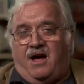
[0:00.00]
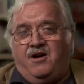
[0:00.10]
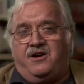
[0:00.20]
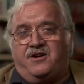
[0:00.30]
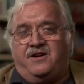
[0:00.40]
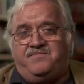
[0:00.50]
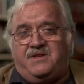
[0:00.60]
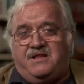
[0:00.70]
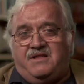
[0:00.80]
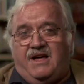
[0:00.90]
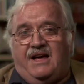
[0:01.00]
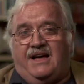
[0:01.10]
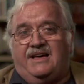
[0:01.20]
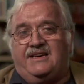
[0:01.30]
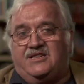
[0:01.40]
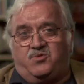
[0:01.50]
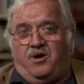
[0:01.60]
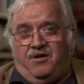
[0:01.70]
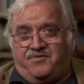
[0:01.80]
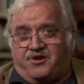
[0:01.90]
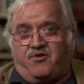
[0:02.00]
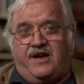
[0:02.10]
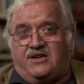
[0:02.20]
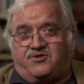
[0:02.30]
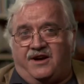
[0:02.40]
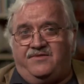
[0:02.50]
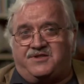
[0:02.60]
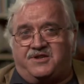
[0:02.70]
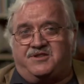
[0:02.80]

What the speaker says: hunger is one of the great drivers to